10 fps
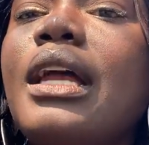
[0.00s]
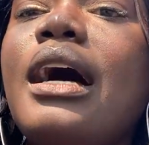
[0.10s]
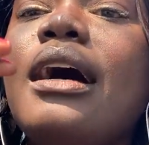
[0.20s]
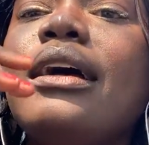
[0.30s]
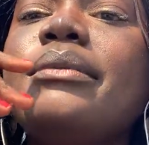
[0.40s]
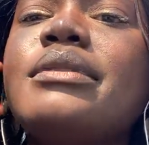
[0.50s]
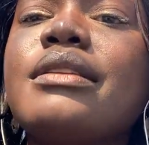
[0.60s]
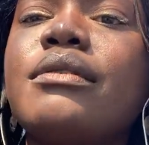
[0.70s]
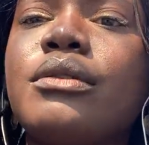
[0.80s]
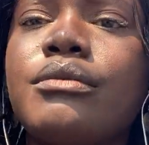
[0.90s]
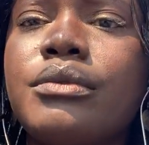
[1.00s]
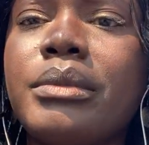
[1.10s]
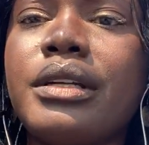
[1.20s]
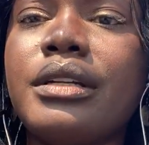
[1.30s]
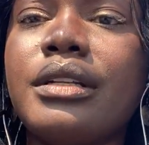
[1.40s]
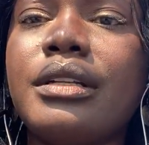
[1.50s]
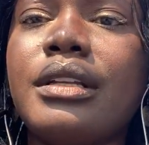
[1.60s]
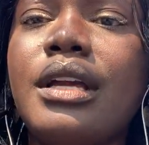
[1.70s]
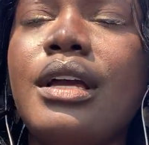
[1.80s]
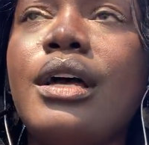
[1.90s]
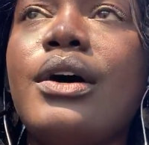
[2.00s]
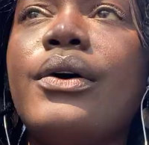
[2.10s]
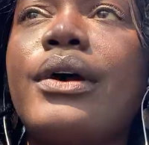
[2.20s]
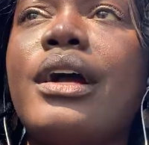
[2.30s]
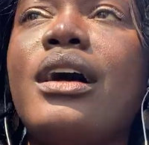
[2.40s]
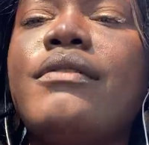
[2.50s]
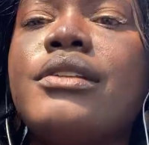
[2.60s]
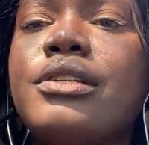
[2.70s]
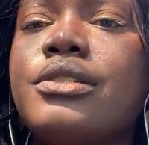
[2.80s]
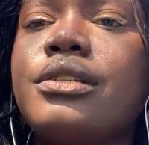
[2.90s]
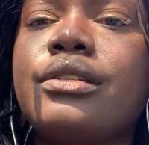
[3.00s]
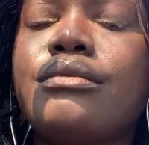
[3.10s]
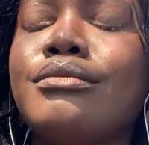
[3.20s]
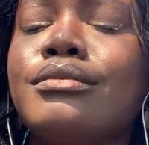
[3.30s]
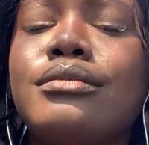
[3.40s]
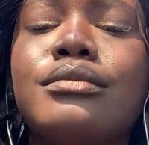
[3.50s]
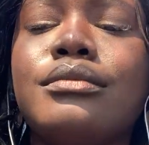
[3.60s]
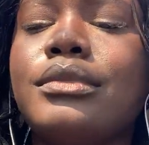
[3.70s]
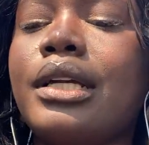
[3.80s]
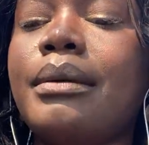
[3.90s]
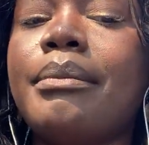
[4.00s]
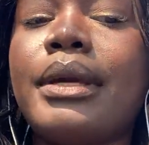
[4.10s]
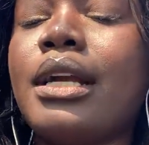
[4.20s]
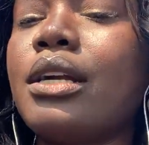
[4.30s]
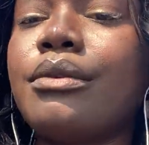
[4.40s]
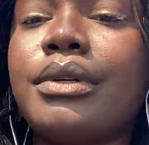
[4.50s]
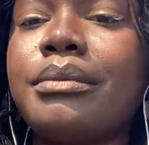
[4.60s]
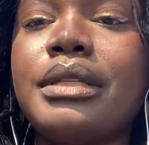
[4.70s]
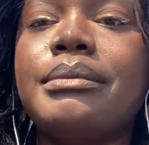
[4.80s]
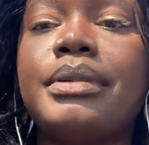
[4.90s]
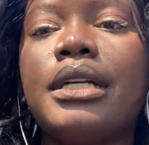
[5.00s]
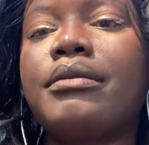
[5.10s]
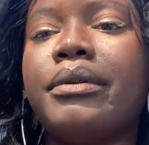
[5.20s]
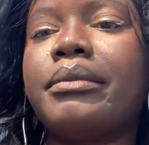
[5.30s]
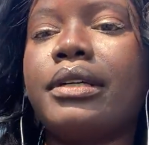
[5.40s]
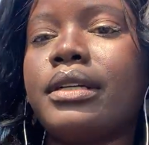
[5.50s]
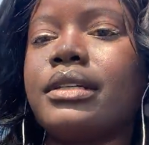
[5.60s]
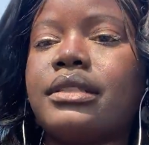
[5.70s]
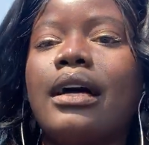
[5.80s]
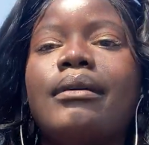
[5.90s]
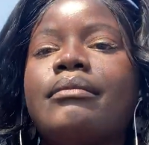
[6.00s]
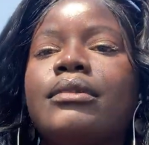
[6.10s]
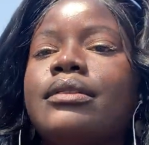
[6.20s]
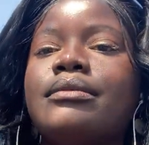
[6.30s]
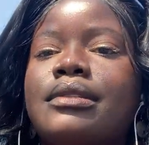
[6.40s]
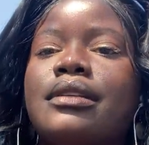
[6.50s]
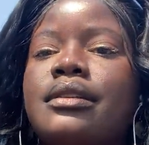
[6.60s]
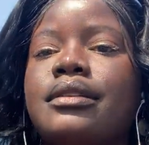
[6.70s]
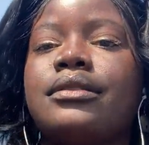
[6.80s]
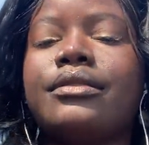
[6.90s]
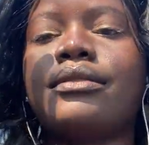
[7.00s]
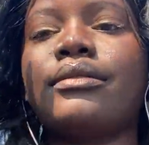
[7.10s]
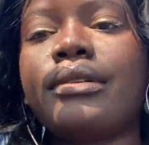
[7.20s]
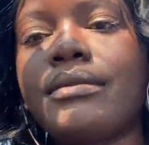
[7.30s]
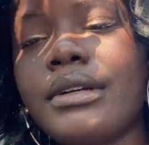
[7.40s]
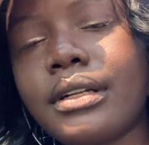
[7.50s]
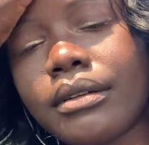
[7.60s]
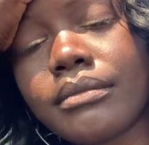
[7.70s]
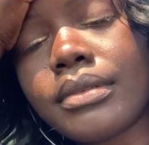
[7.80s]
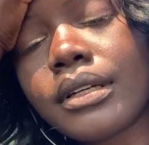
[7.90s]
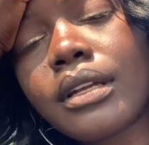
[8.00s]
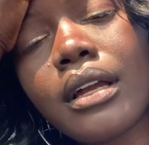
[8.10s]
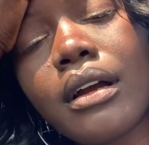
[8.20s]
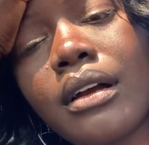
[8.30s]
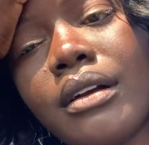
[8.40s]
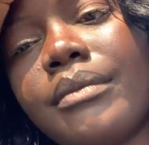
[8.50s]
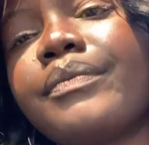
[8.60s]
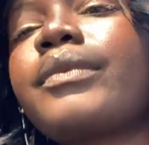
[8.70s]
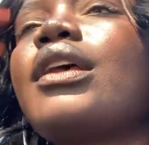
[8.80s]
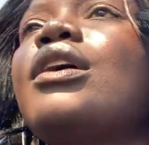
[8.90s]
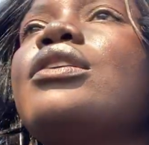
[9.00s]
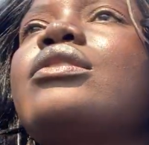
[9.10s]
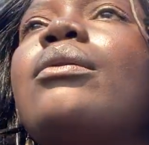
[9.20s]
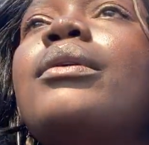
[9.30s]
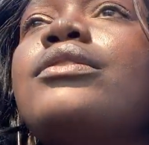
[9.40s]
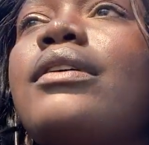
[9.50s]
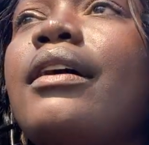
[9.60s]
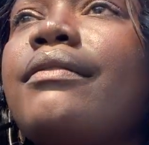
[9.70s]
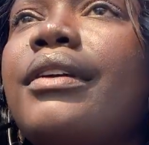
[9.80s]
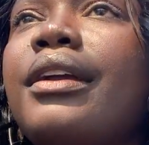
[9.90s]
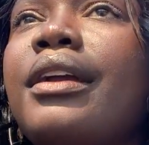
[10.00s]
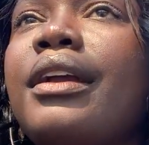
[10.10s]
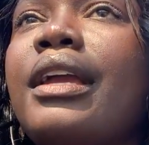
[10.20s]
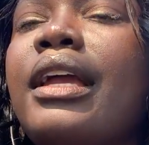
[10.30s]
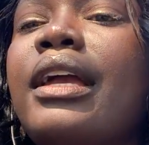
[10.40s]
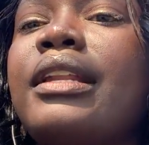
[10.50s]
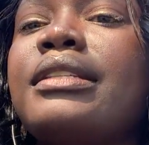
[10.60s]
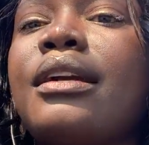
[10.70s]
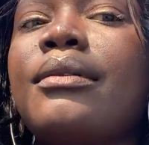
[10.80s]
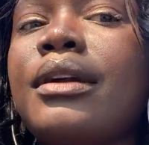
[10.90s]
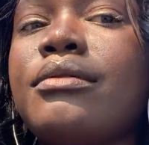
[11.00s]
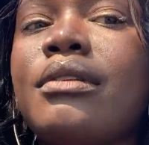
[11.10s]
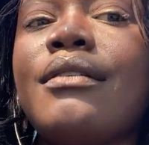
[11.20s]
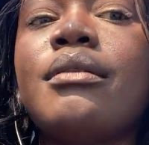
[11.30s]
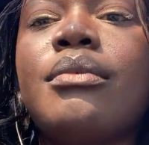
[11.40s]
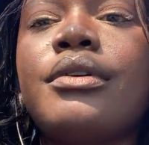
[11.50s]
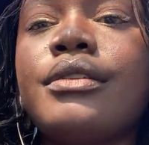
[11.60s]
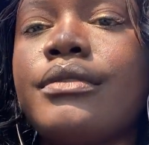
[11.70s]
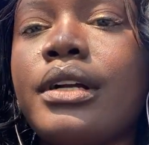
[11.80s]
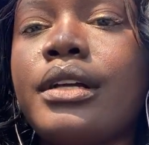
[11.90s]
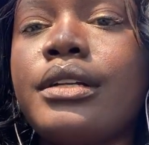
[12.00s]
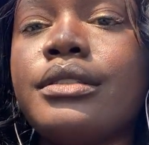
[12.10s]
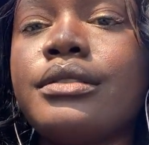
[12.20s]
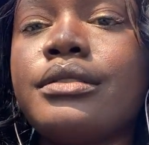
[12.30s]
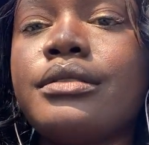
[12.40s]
I was living with a roommate. Okay, I have ADHD. Like, bear with me, because I'm losing the story right now. But so we're driving and he's like, okay, do you have a boyfriend?